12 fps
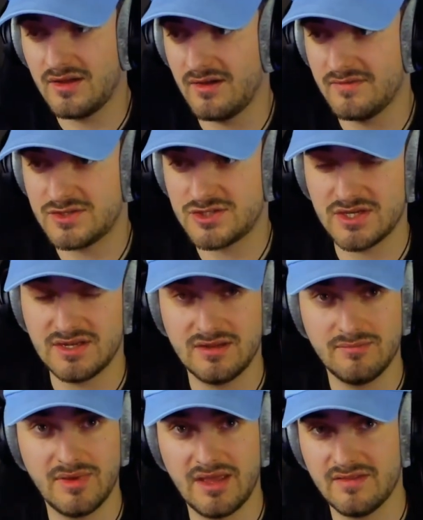of Shin
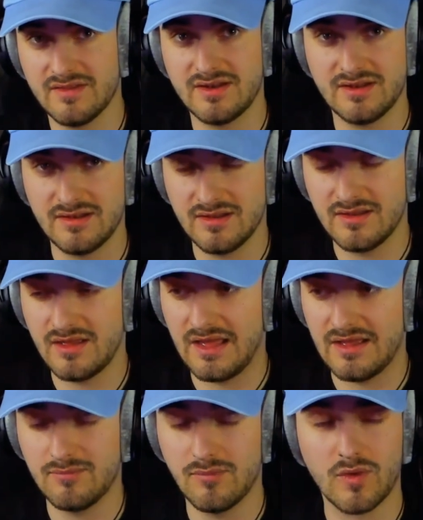and Baylan and
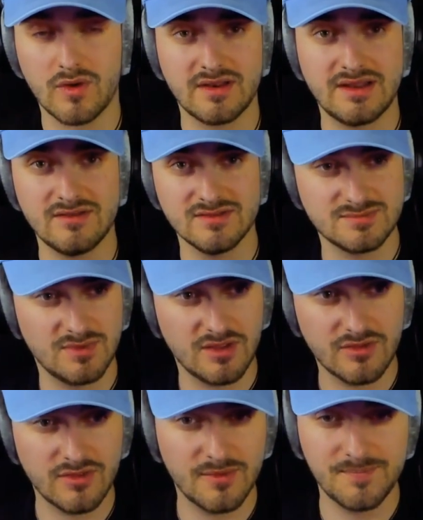Morgan
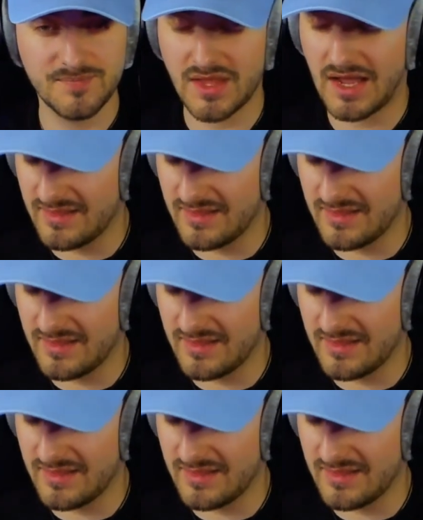Elsbeth. I